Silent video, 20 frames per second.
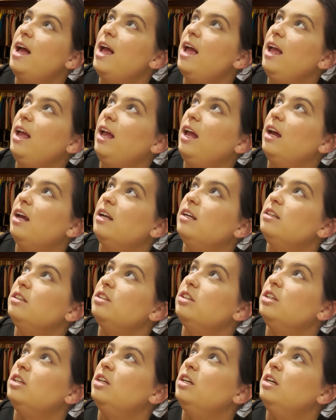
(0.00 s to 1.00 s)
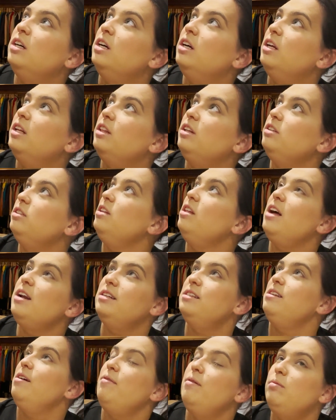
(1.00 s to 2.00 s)
and there's a lot of
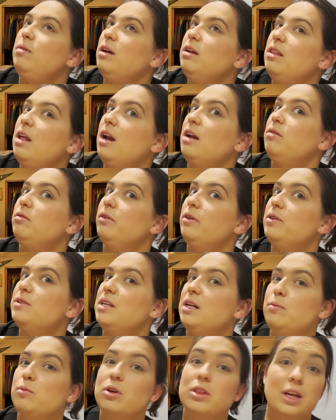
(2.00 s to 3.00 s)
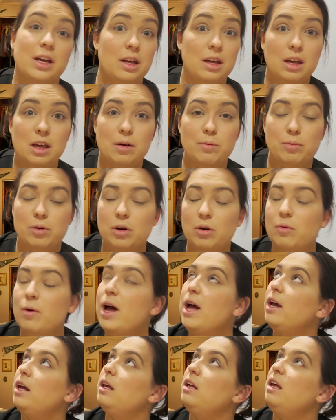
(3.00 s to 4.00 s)
stuff there that I don't use anymore that I can get put away,
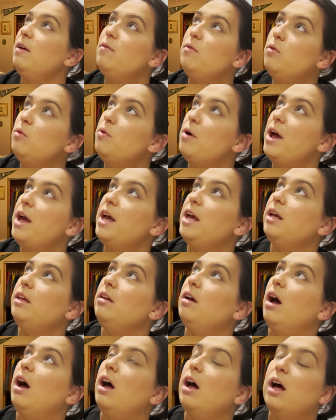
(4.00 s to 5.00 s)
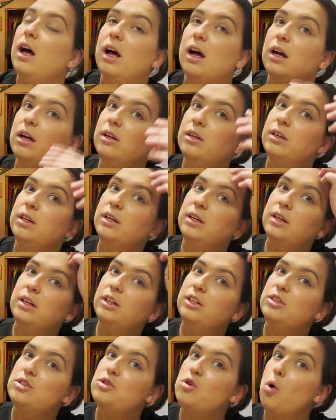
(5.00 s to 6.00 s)
given away, uh,
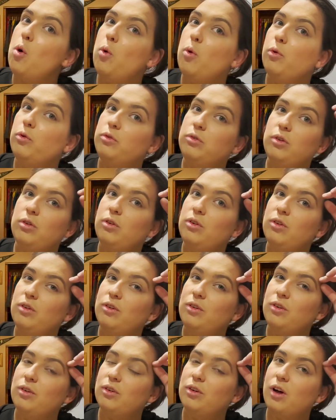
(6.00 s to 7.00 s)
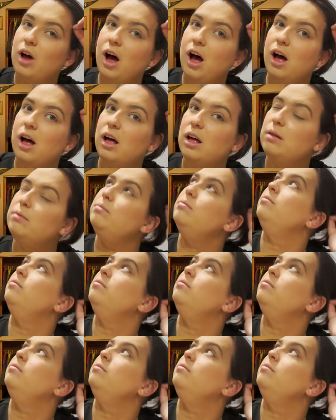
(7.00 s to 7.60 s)
sold, um,